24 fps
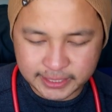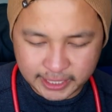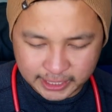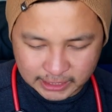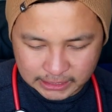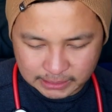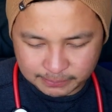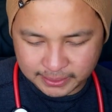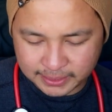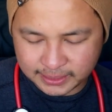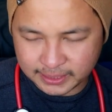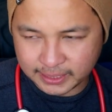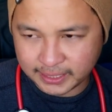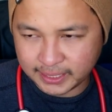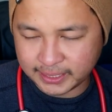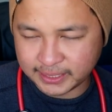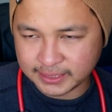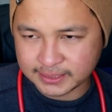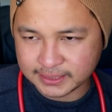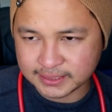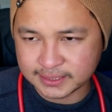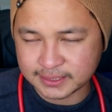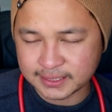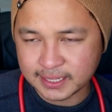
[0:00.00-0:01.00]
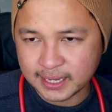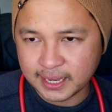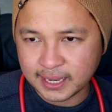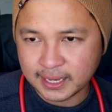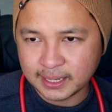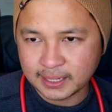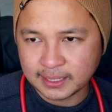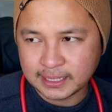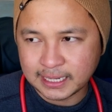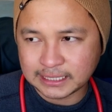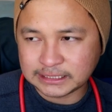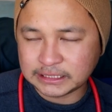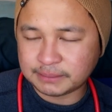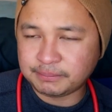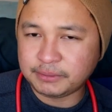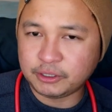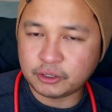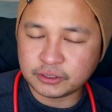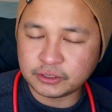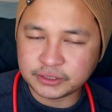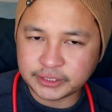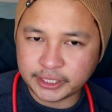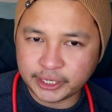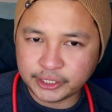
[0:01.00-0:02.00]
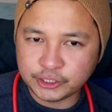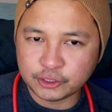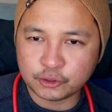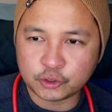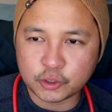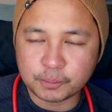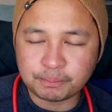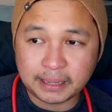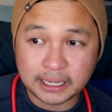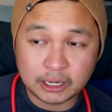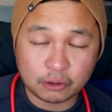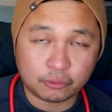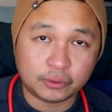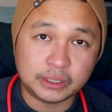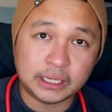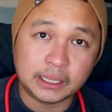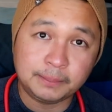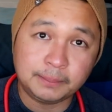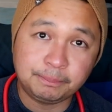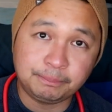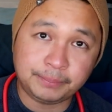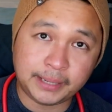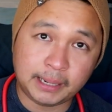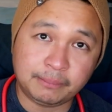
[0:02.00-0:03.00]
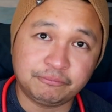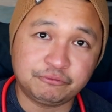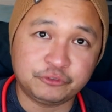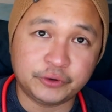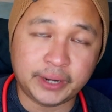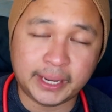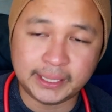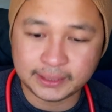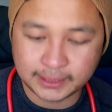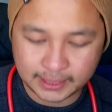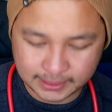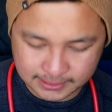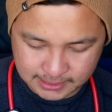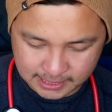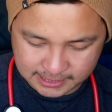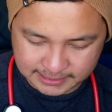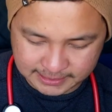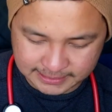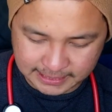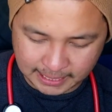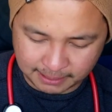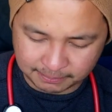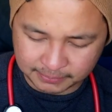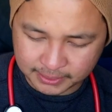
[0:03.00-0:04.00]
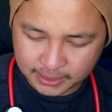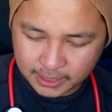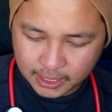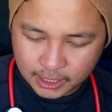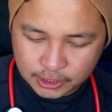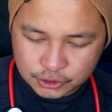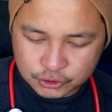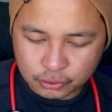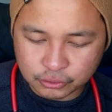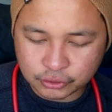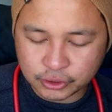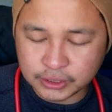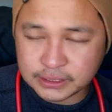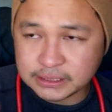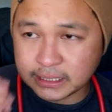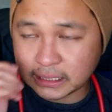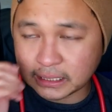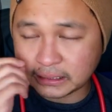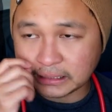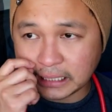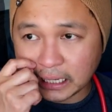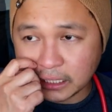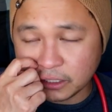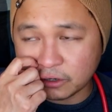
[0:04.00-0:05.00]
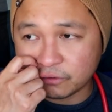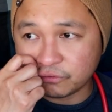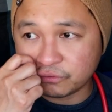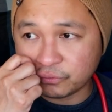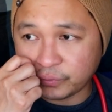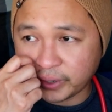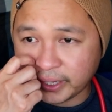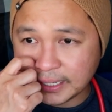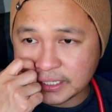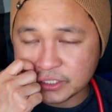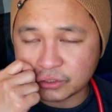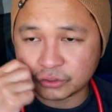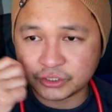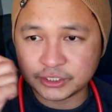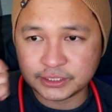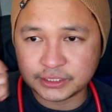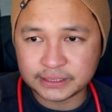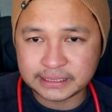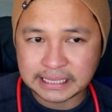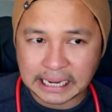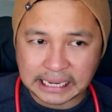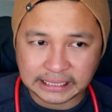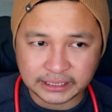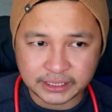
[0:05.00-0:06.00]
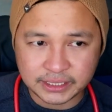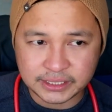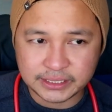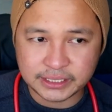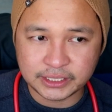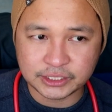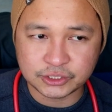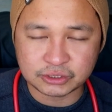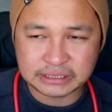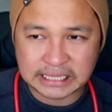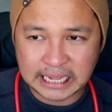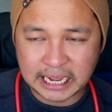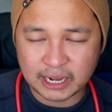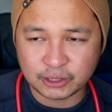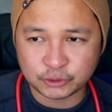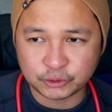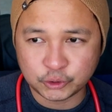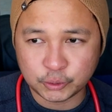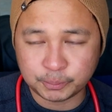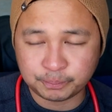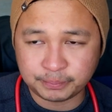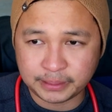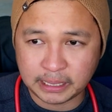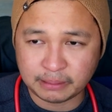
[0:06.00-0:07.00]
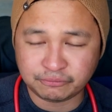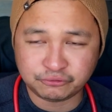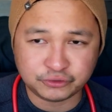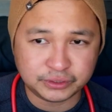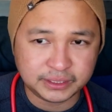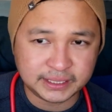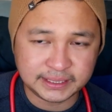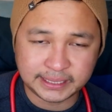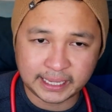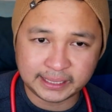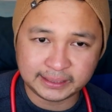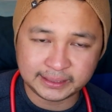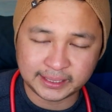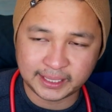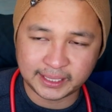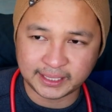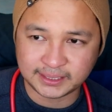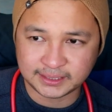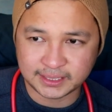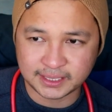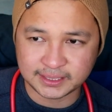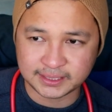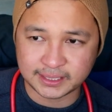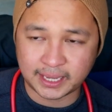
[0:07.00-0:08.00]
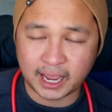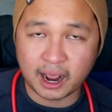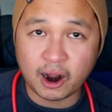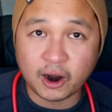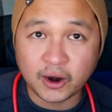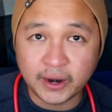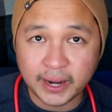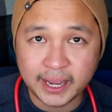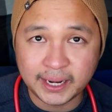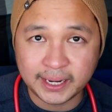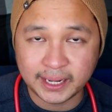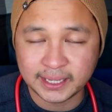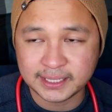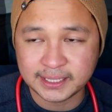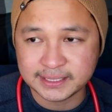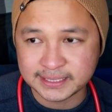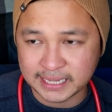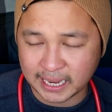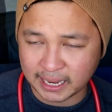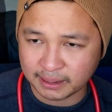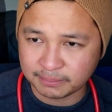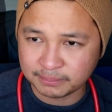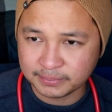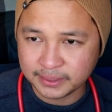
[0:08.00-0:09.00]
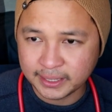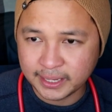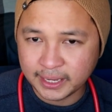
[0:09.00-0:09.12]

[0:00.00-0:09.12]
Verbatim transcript: Ngayon naman is sasabihin ko sa inyo kung paano ako nag-prep for NCLEX exam. So, there's a ton of ways or strategies on how to prep for this NCLEX-RN exam.